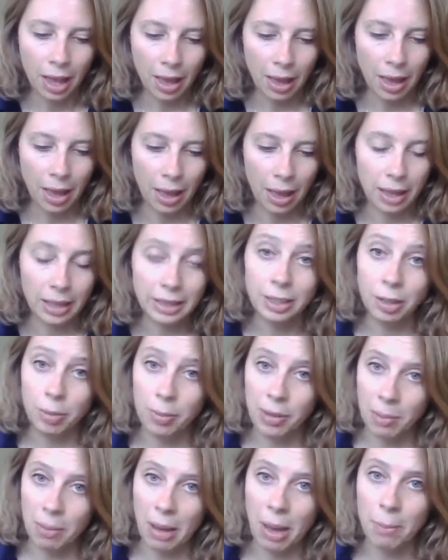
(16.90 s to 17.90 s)
A little
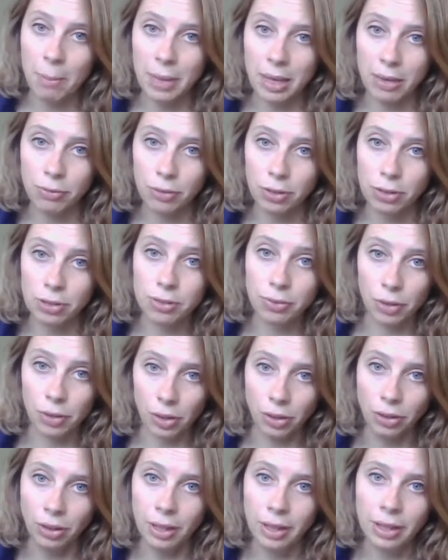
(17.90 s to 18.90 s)
bit about me first of
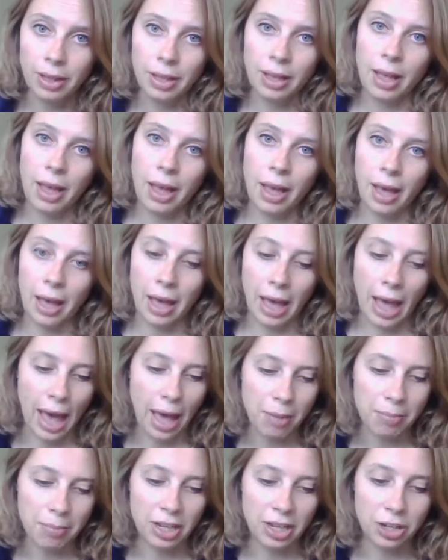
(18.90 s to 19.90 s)
all.
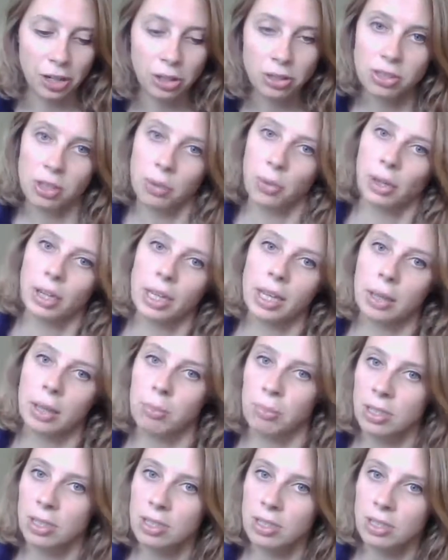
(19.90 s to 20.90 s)
I'm a doctor working in
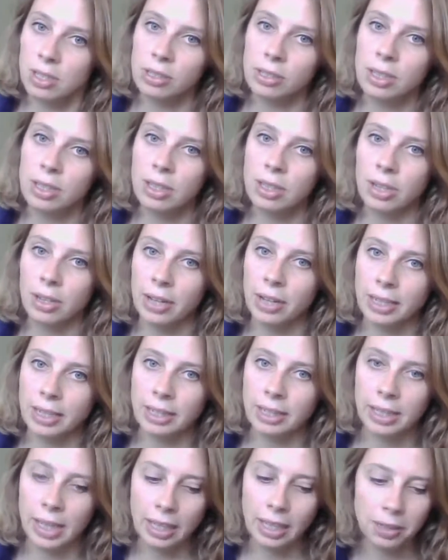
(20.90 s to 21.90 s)
Bristol in the
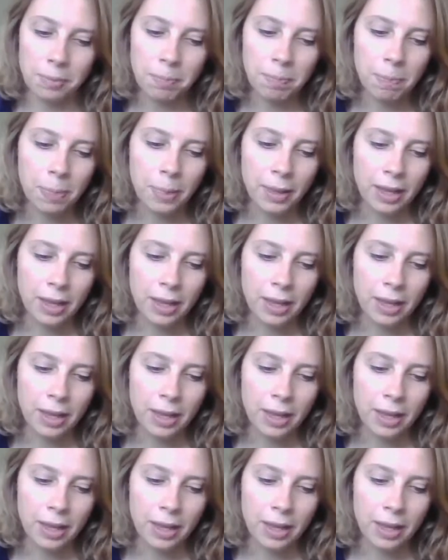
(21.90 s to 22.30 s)
United Kingdom.